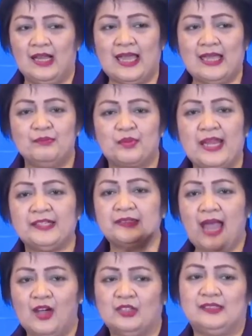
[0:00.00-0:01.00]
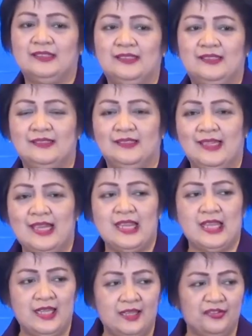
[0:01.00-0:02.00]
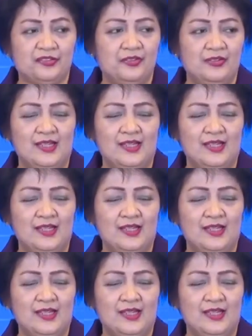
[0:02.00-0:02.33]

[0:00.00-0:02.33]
can break down if